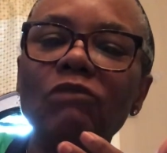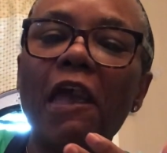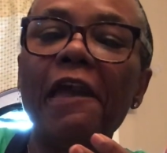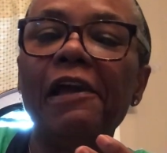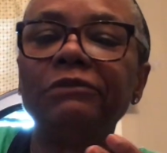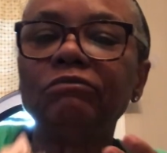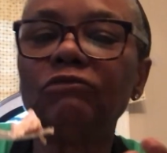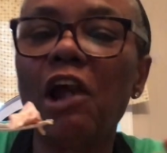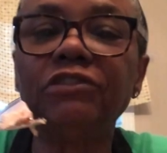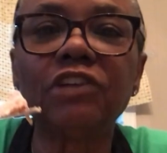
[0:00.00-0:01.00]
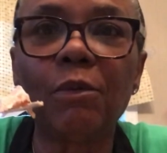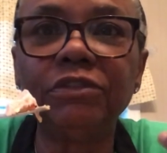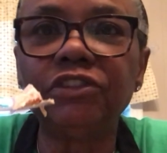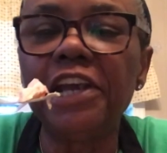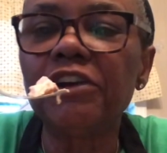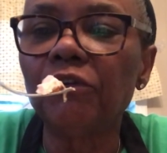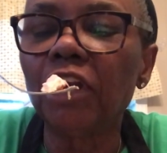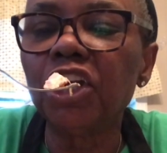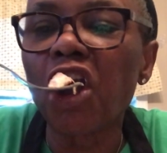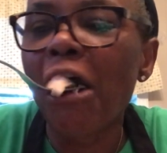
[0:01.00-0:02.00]
And as I was saying
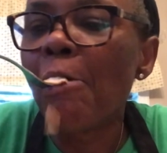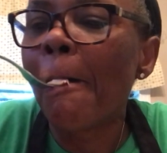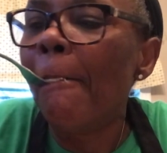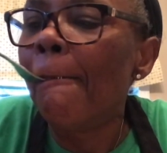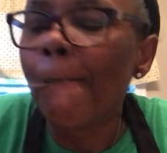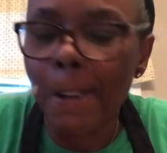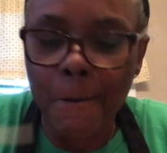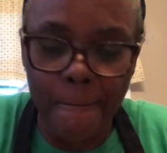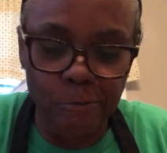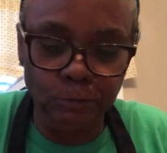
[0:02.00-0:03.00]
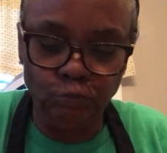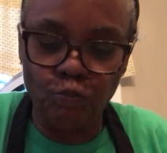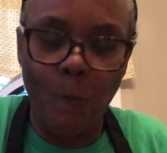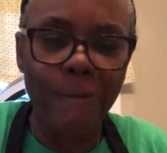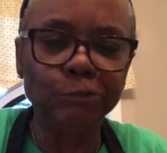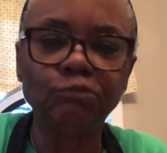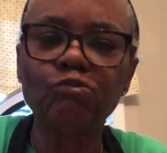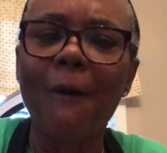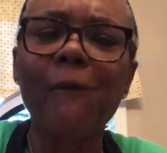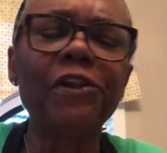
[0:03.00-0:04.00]
earlier, oh,
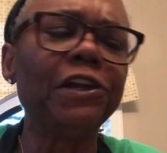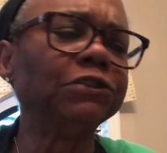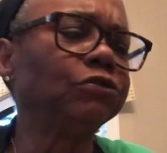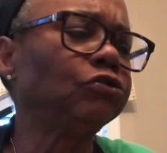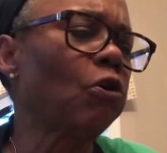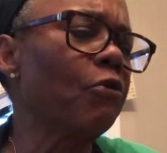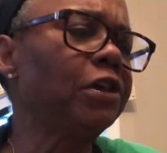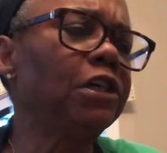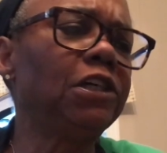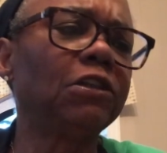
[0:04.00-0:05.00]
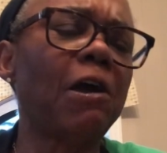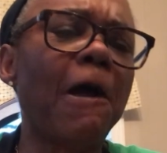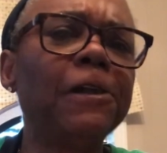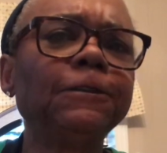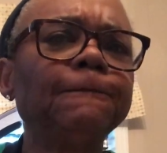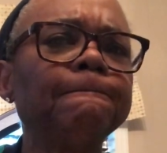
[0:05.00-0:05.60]
it is so good, guys.